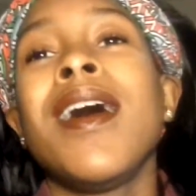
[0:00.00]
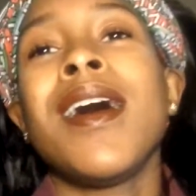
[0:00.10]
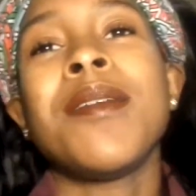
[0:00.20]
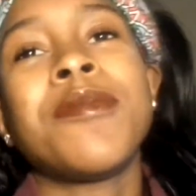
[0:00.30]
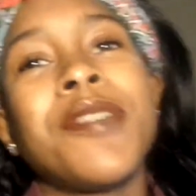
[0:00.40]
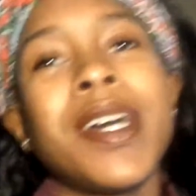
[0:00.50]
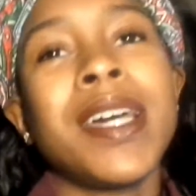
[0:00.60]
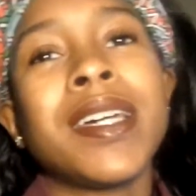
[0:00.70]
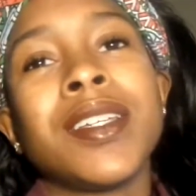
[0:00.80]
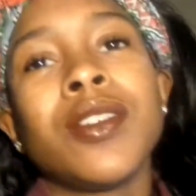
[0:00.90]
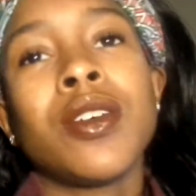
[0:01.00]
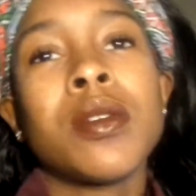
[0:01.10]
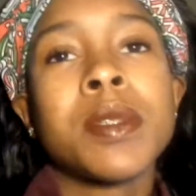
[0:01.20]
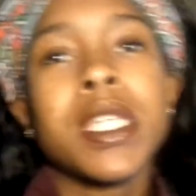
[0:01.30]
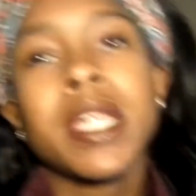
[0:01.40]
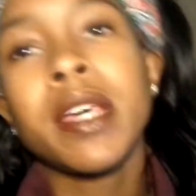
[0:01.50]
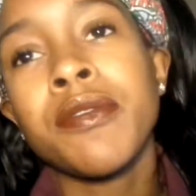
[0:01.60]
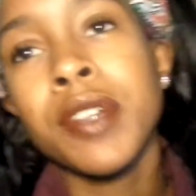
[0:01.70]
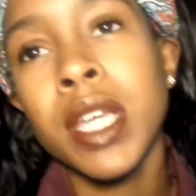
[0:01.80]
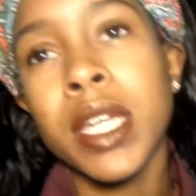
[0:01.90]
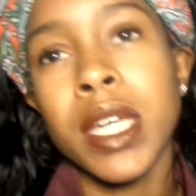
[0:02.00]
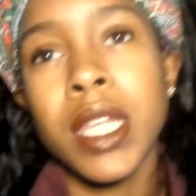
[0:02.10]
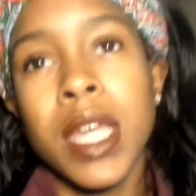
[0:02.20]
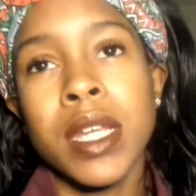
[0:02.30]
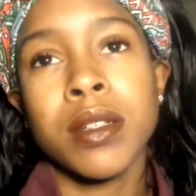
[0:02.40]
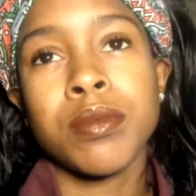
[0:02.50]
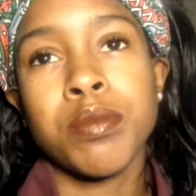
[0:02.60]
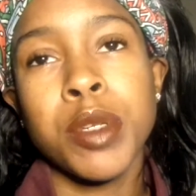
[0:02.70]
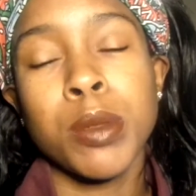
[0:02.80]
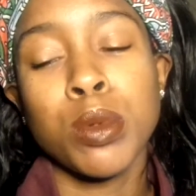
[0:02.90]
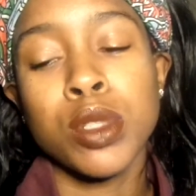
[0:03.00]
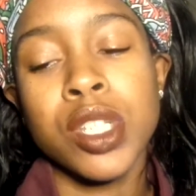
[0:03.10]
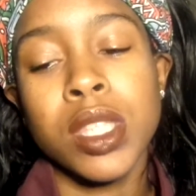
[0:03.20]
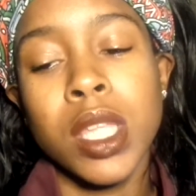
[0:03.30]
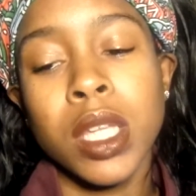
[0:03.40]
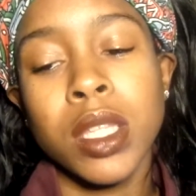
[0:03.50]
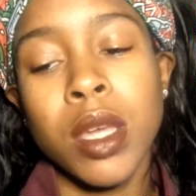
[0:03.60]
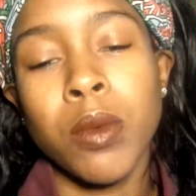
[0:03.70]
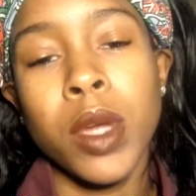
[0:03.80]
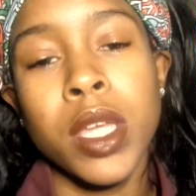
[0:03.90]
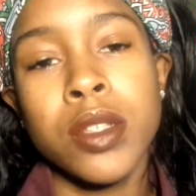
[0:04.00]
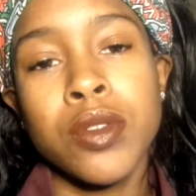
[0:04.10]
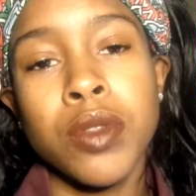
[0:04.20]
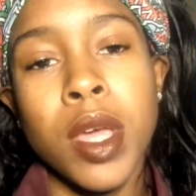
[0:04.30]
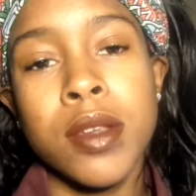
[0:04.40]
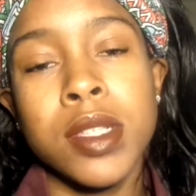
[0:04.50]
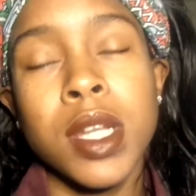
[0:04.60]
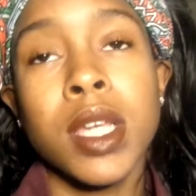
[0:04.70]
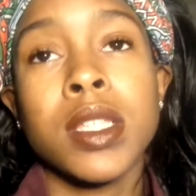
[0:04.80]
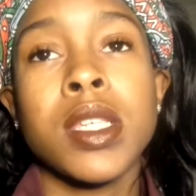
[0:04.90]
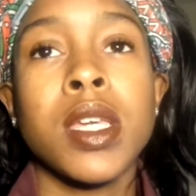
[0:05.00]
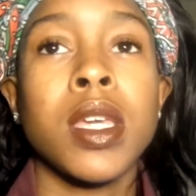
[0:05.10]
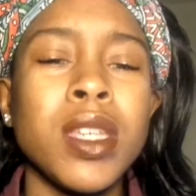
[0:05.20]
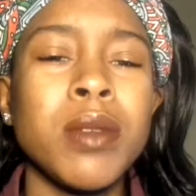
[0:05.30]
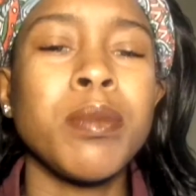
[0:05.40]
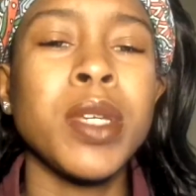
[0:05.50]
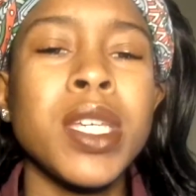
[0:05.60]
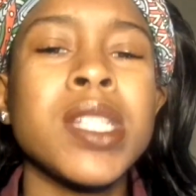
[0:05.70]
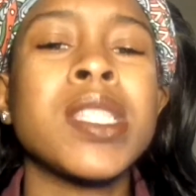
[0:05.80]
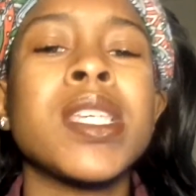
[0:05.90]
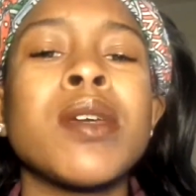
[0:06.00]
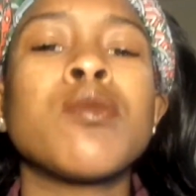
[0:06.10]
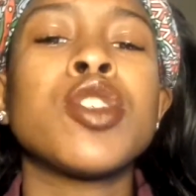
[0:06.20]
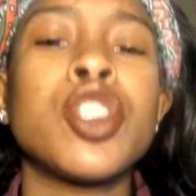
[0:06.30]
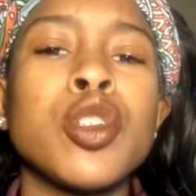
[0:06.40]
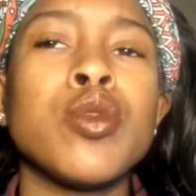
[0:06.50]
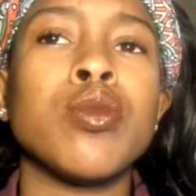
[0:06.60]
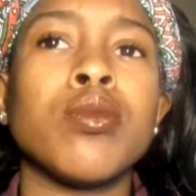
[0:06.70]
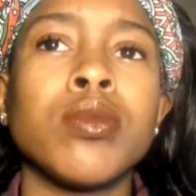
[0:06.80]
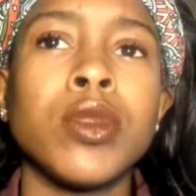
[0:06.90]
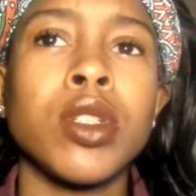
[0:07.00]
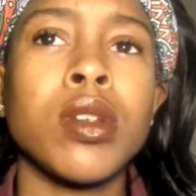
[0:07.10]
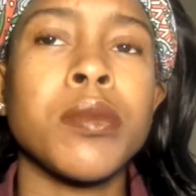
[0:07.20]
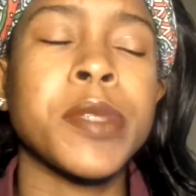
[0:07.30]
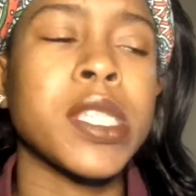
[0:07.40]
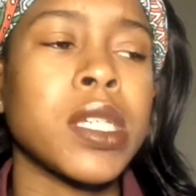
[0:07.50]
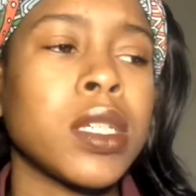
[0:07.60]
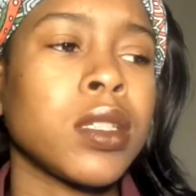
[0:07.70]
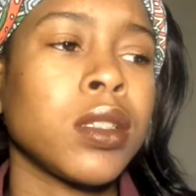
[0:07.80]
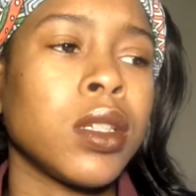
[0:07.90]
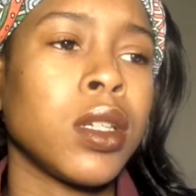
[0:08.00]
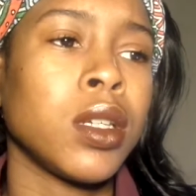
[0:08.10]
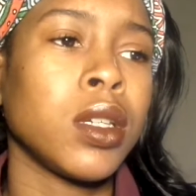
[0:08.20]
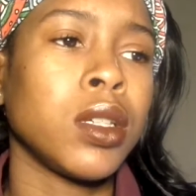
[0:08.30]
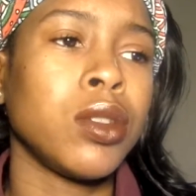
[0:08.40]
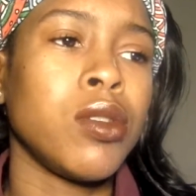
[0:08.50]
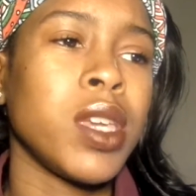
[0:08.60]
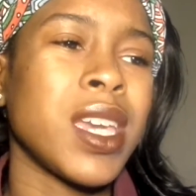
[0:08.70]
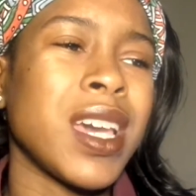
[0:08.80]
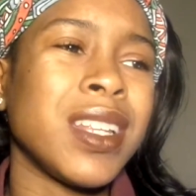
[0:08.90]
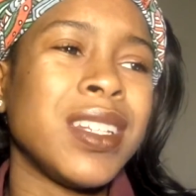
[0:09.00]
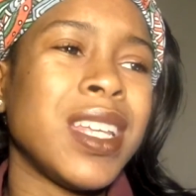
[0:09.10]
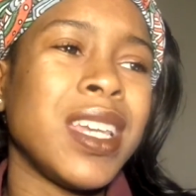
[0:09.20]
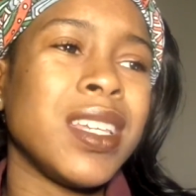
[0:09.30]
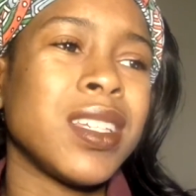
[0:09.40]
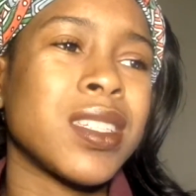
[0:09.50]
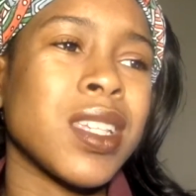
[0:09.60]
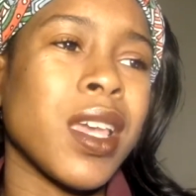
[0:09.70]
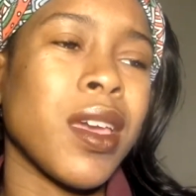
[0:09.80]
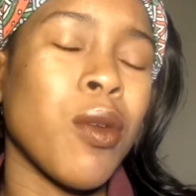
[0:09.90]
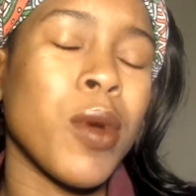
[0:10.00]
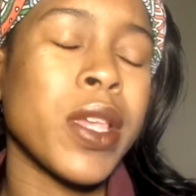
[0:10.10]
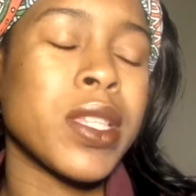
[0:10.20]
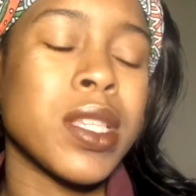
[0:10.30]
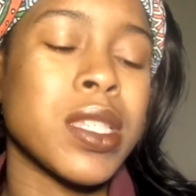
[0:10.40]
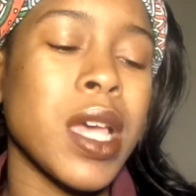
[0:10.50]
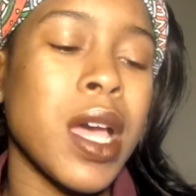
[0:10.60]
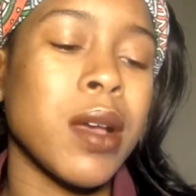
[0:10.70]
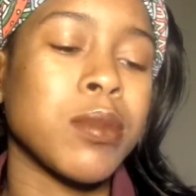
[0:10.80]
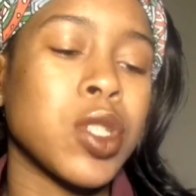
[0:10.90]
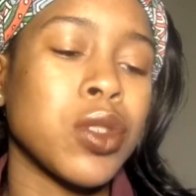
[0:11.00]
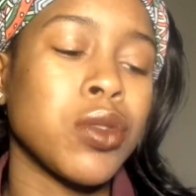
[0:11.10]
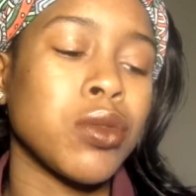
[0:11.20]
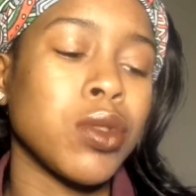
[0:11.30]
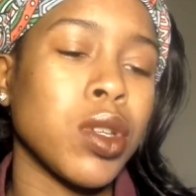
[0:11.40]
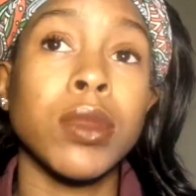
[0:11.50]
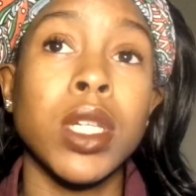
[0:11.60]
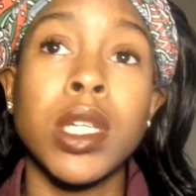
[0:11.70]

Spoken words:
I'm fine. You know what I'm saying? I feel like a lot of people should think that way in 2019. Be content with you. You know what I'm saying? You ain't got a date. It's like a waste of time too. You know?